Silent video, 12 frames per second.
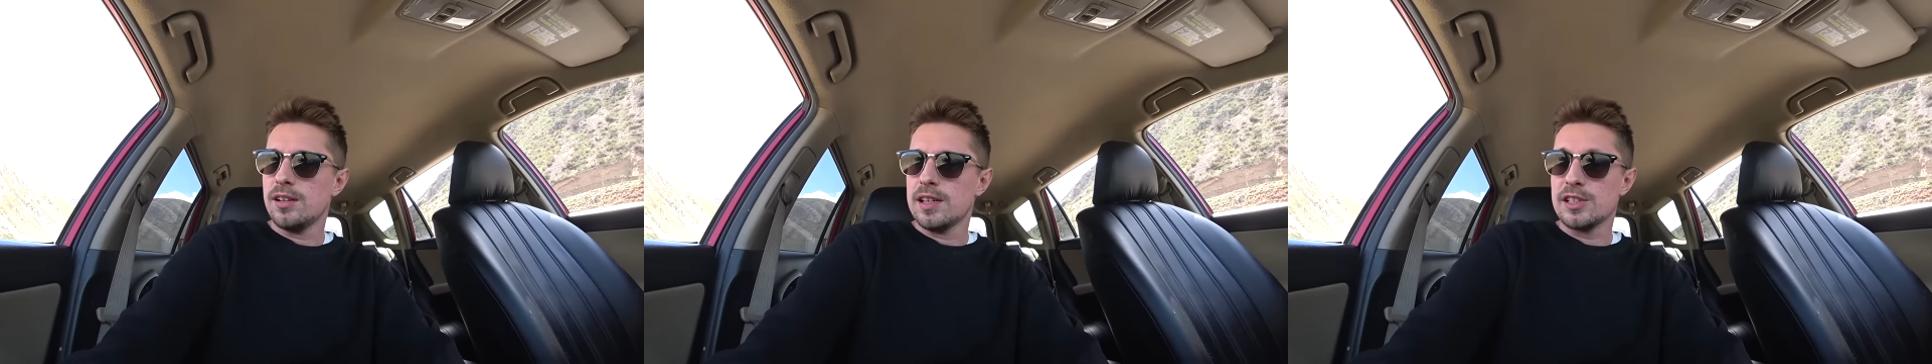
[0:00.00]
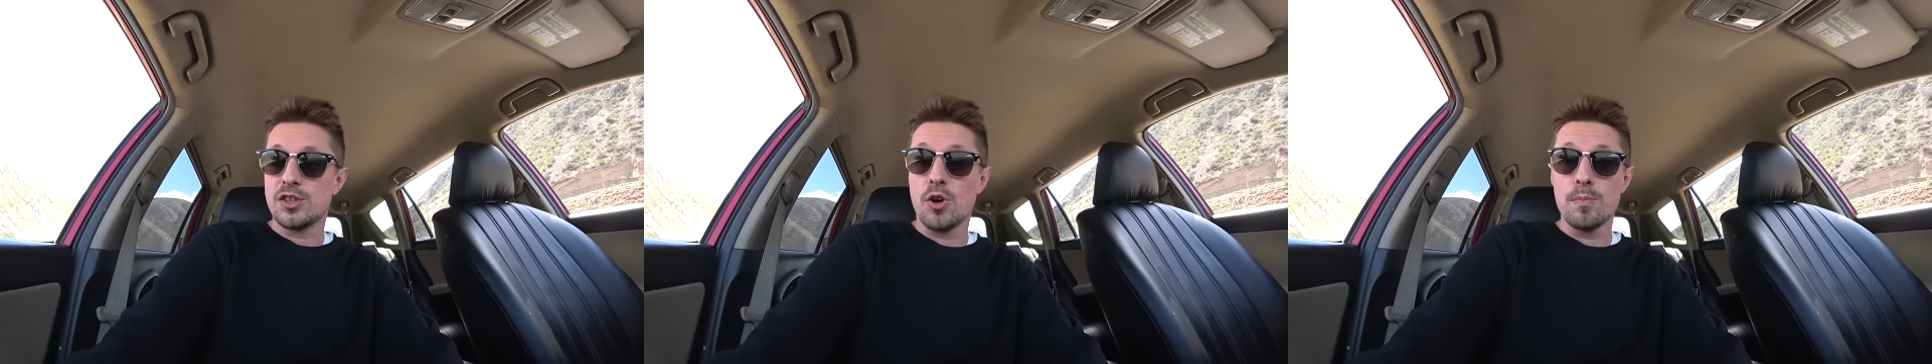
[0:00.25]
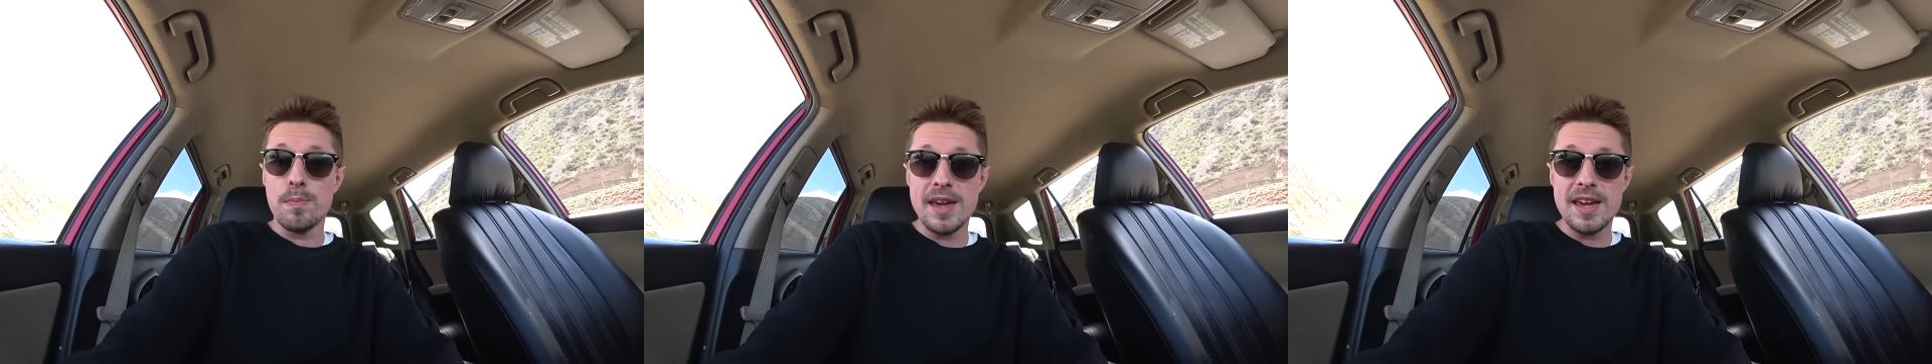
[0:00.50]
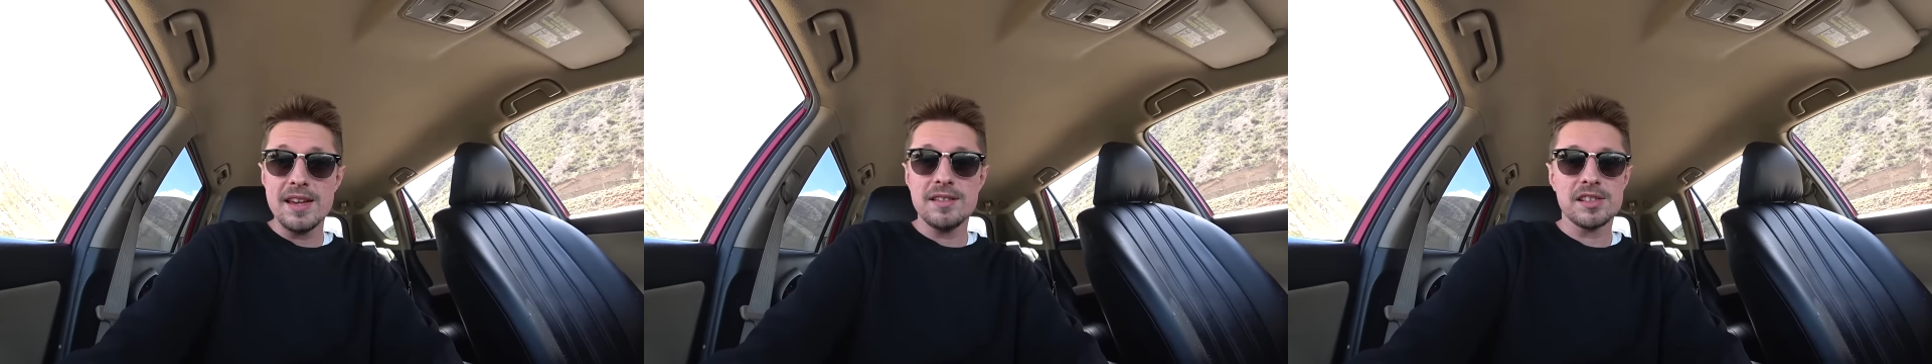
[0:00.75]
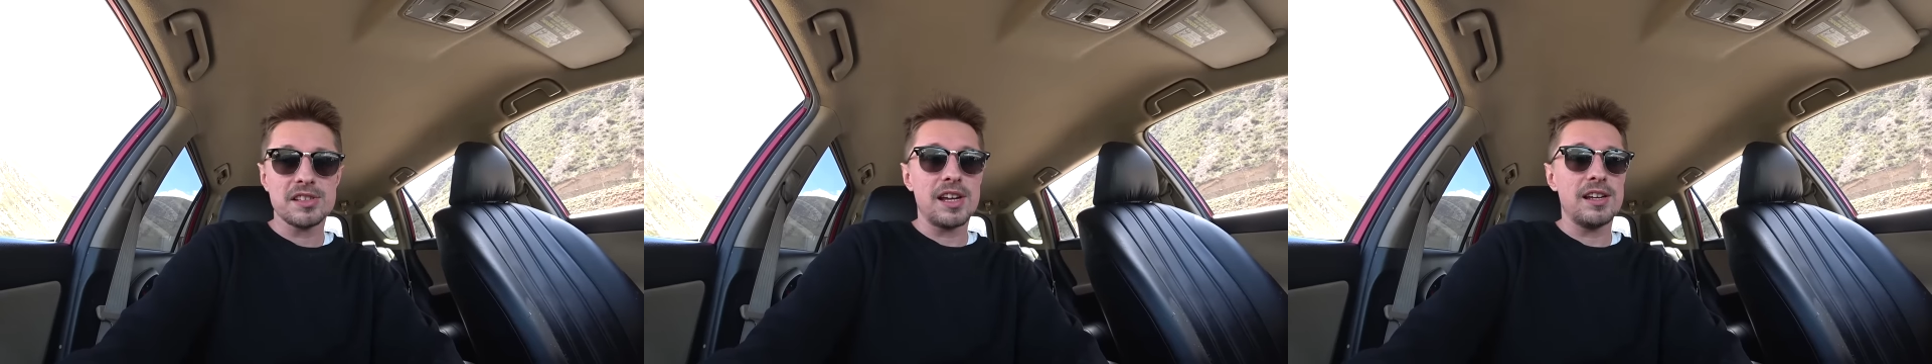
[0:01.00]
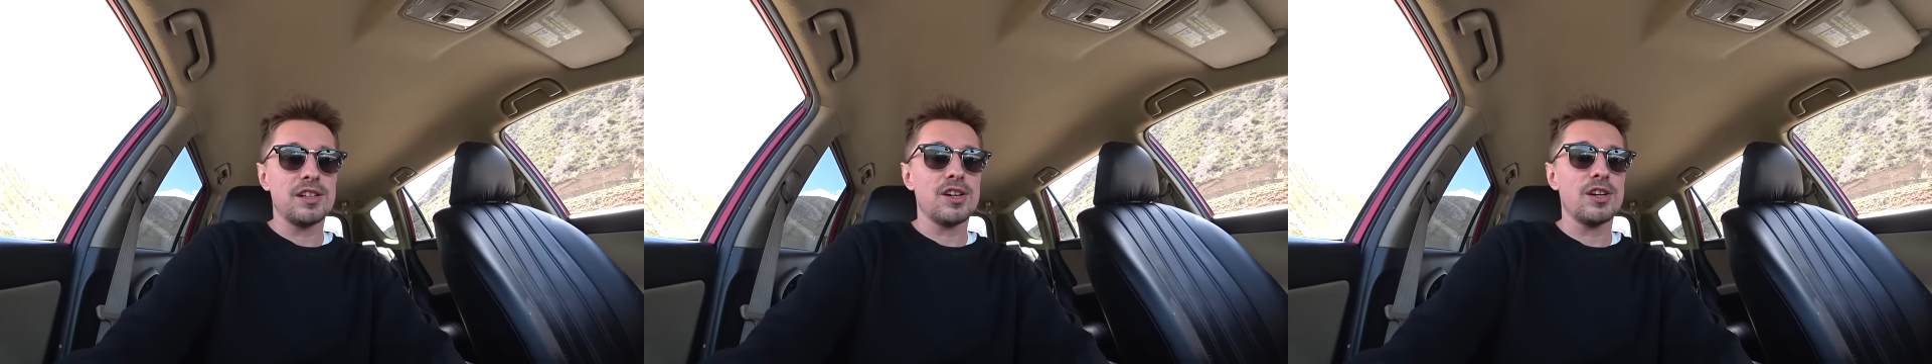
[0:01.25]
He's told me to stay
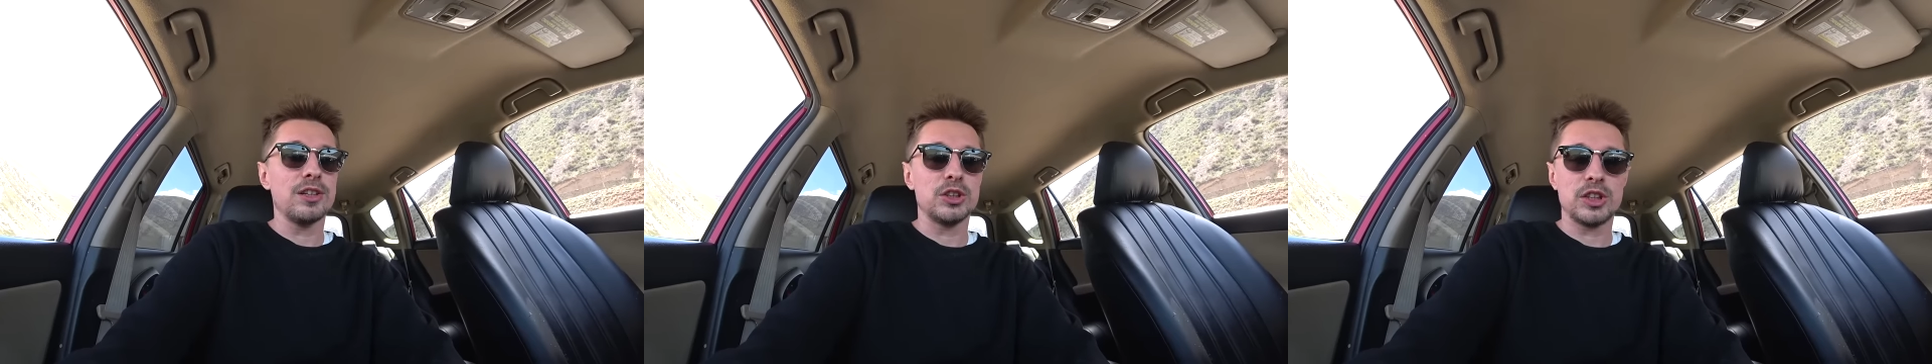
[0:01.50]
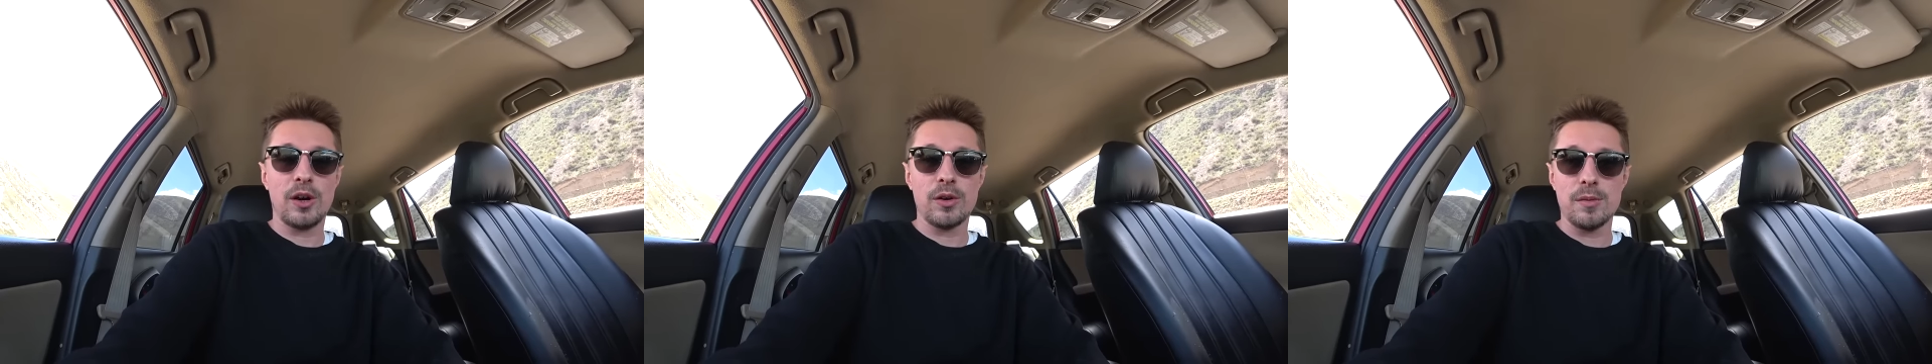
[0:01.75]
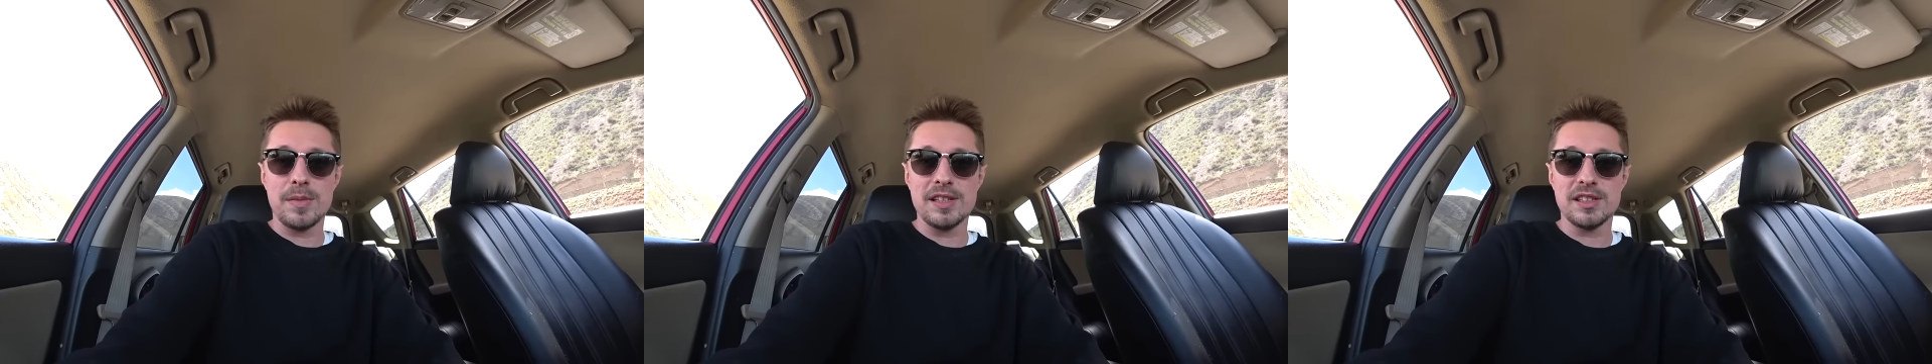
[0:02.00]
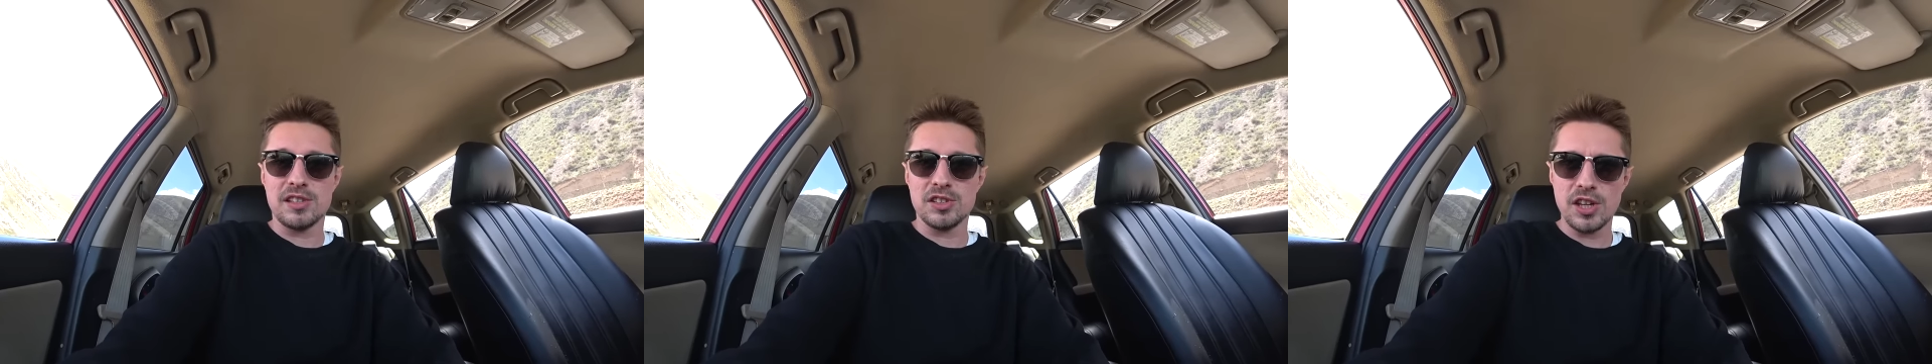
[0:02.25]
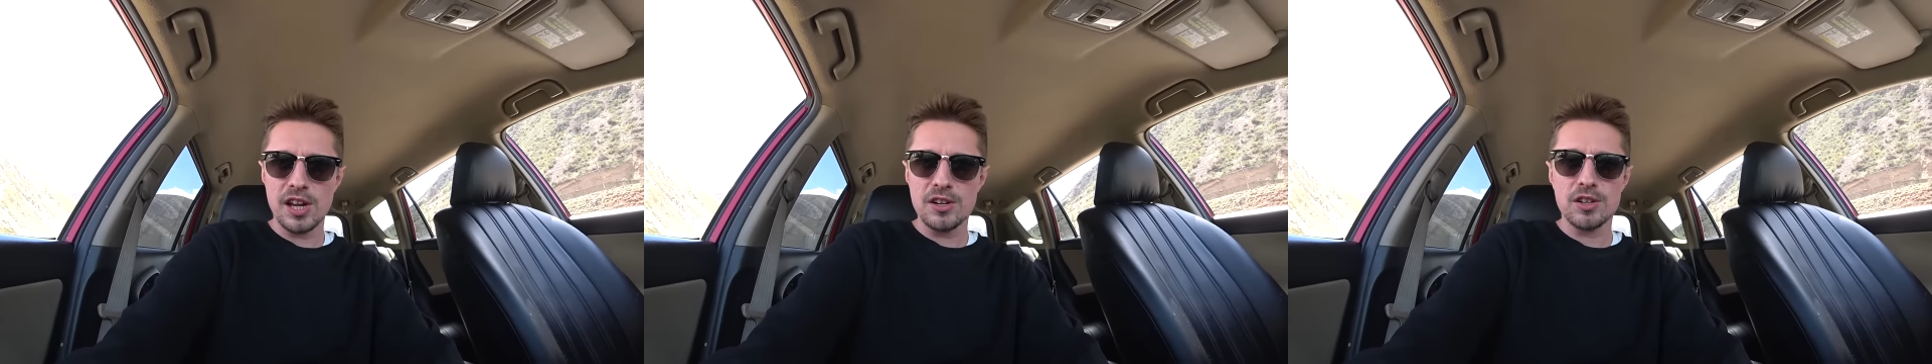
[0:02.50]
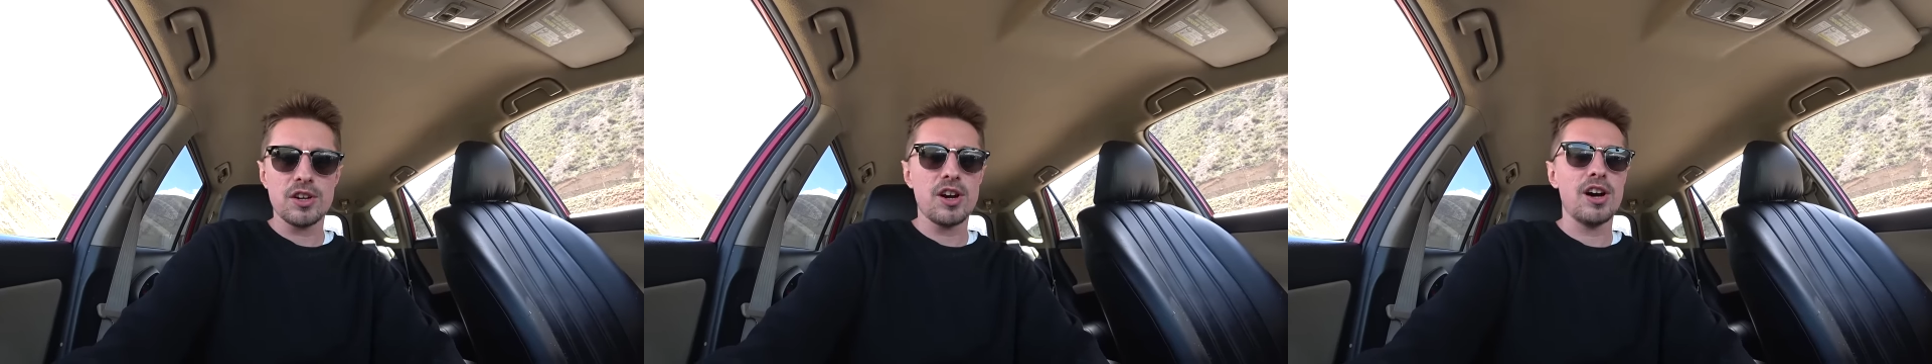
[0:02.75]
in the car. He shouted at me and said, stay in
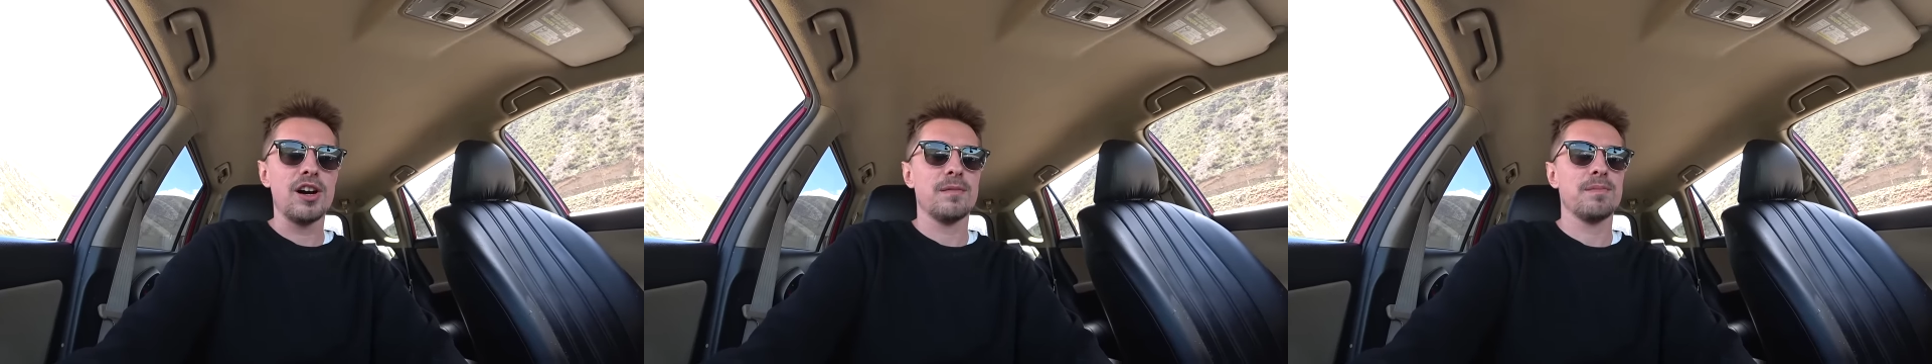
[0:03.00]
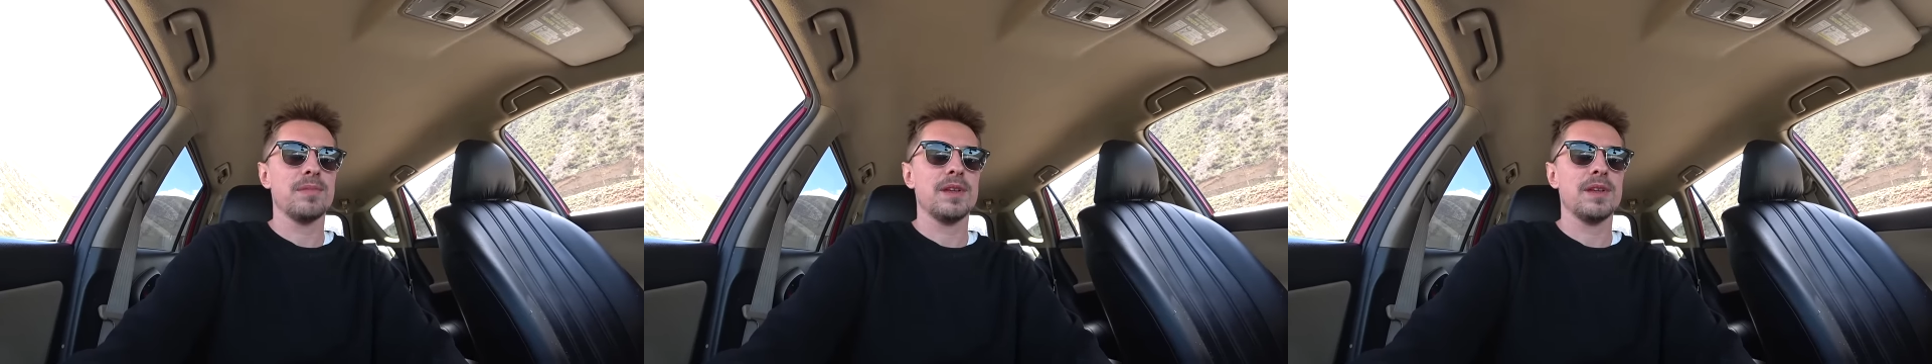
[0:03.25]
the car,